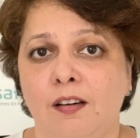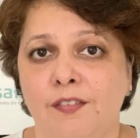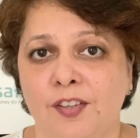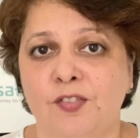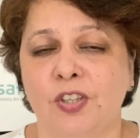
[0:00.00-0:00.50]

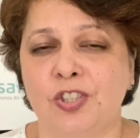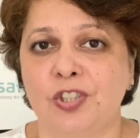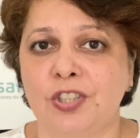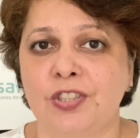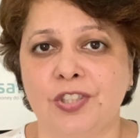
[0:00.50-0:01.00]

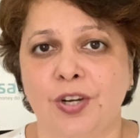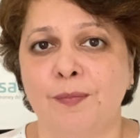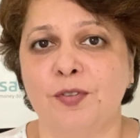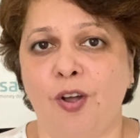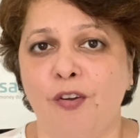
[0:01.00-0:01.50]
restriction in
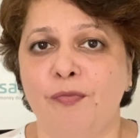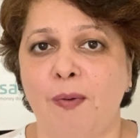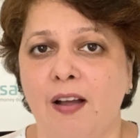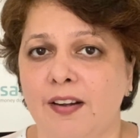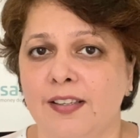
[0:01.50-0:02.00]
terms of
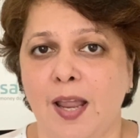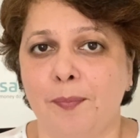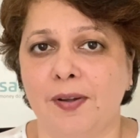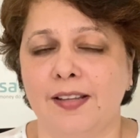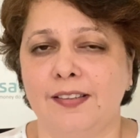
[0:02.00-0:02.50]
market
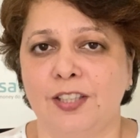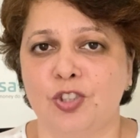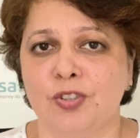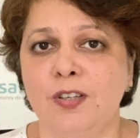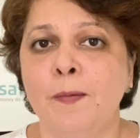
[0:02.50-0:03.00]

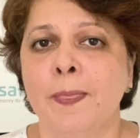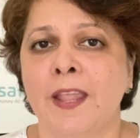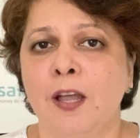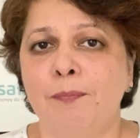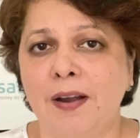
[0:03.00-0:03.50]
capitalization.
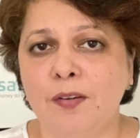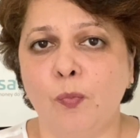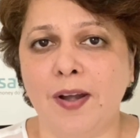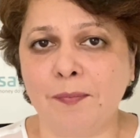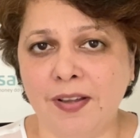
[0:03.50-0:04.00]
But
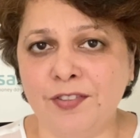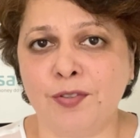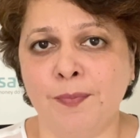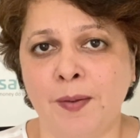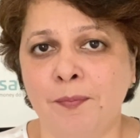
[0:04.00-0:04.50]
one must
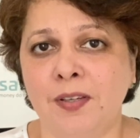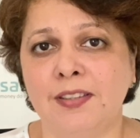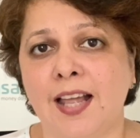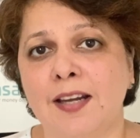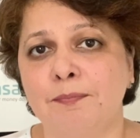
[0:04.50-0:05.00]
remember
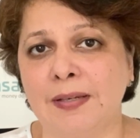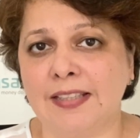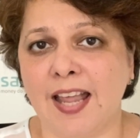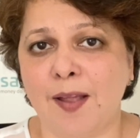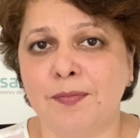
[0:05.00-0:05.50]
that
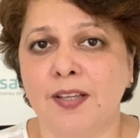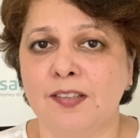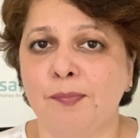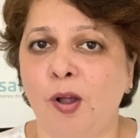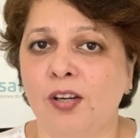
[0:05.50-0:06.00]
mid caps and
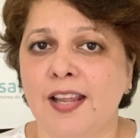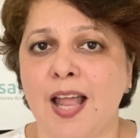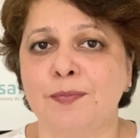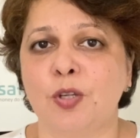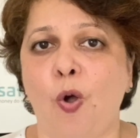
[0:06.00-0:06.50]
small
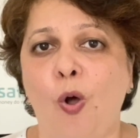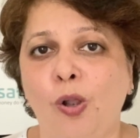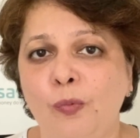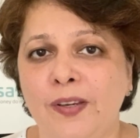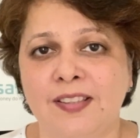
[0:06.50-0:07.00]
caps
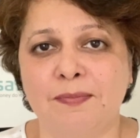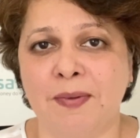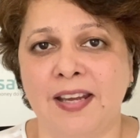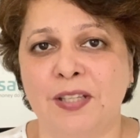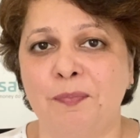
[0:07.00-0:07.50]
always
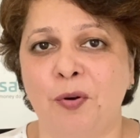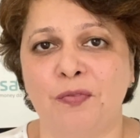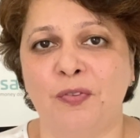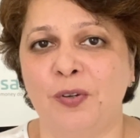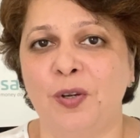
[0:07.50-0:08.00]
make the
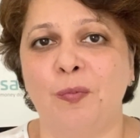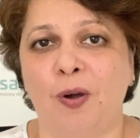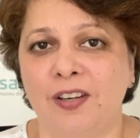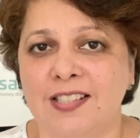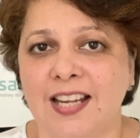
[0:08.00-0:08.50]
portfolio
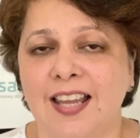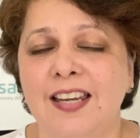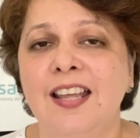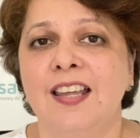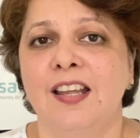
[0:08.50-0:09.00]

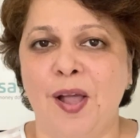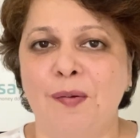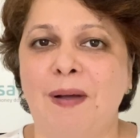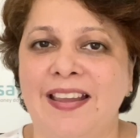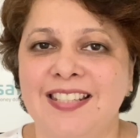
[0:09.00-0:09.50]
volatile.
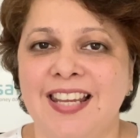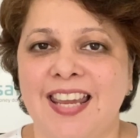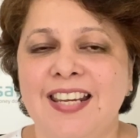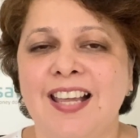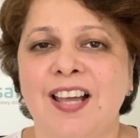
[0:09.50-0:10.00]
My take,